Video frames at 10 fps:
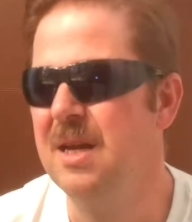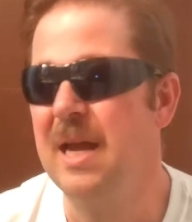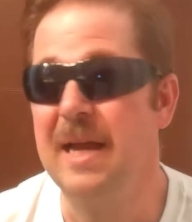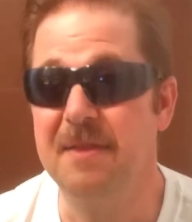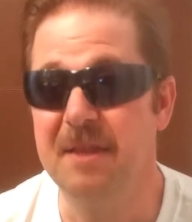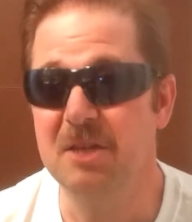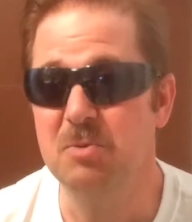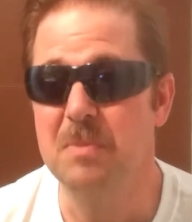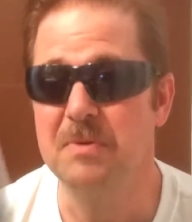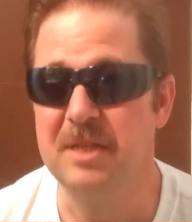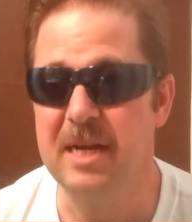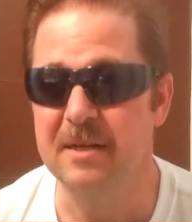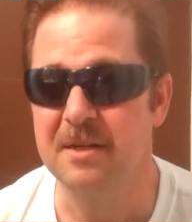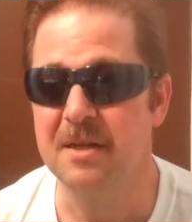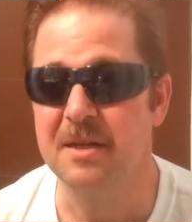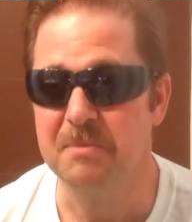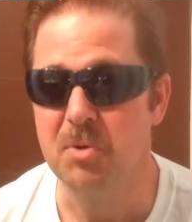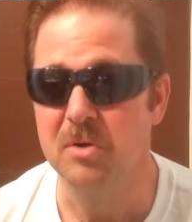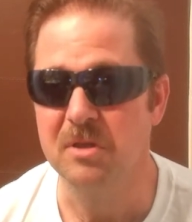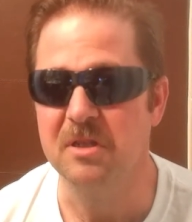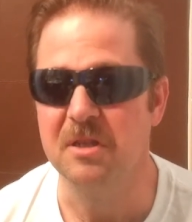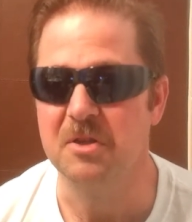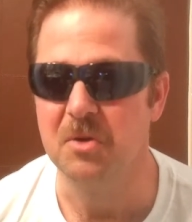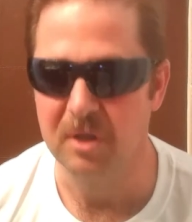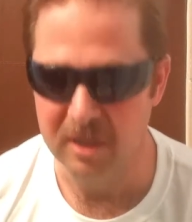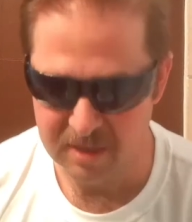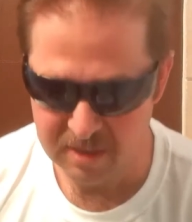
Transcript: And this will protect the porcelain in the toilet.